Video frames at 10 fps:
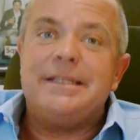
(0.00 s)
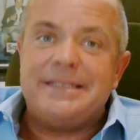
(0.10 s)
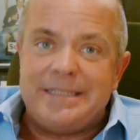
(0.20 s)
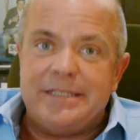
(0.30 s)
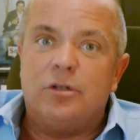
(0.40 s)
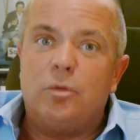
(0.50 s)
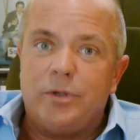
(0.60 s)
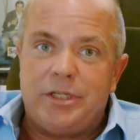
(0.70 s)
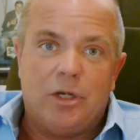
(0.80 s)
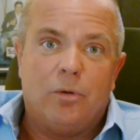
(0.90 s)
deal
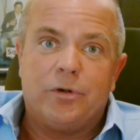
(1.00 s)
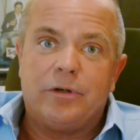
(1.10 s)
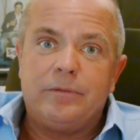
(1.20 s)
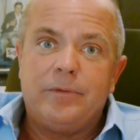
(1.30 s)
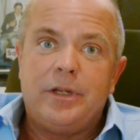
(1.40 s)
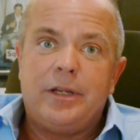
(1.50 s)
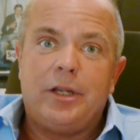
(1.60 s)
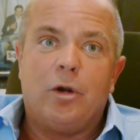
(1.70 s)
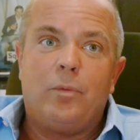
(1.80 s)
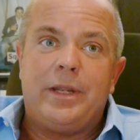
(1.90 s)
with the owner.
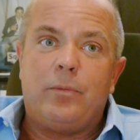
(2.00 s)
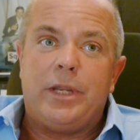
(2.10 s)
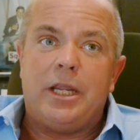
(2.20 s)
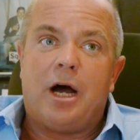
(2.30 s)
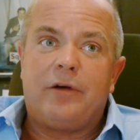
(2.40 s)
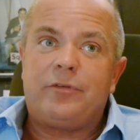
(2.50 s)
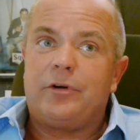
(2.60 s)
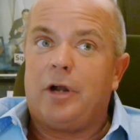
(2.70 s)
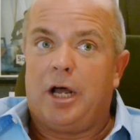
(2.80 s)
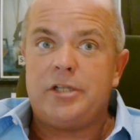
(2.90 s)
You know, we, we
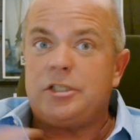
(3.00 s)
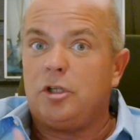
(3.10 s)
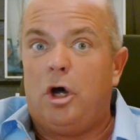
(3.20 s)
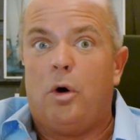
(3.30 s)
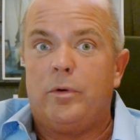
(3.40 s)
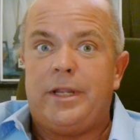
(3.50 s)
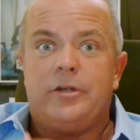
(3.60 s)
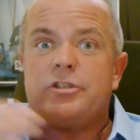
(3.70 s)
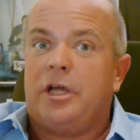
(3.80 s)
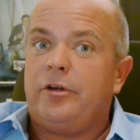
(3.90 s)
offer us alone, and
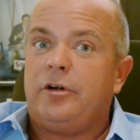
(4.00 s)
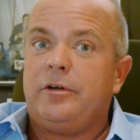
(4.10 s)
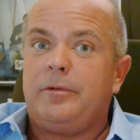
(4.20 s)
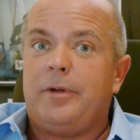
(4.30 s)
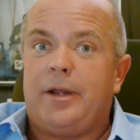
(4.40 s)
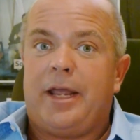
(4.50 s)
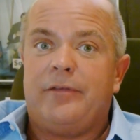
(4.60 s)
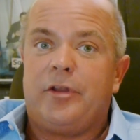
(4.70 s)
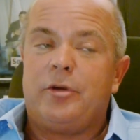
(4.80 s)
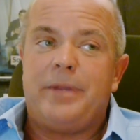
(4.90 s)
there's other, I
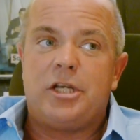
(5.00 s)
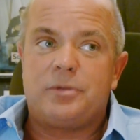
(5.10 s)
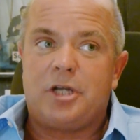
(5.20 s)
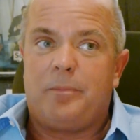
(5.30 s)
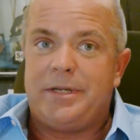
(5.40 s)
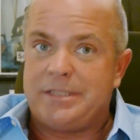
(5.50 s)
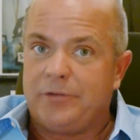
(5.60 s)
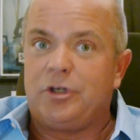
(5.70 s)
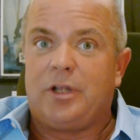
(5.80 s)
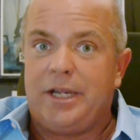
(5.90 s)
have other management companies
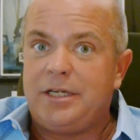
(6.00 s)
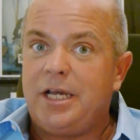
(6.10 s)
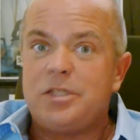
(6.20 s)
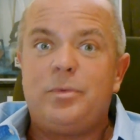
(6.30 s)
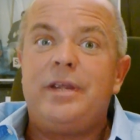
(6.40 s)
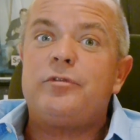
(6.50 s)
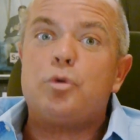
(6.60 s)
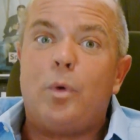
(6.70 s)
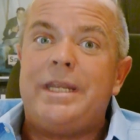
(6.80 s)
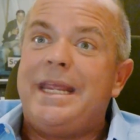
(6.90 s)
out there like us. We have
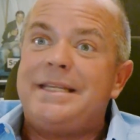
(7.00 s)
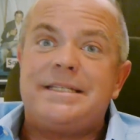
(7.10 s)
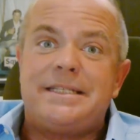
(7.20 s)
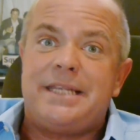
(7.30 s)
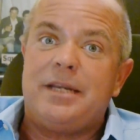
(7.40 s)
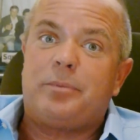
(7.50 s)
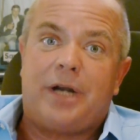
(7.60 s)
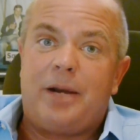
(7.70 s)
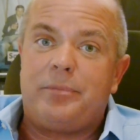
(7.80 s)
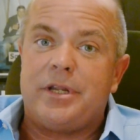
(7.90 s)
twenty-eight distinct
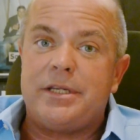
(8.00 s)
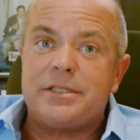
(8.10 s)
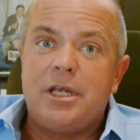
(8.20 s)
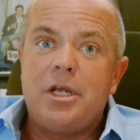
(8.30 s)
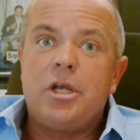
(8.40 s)
properties.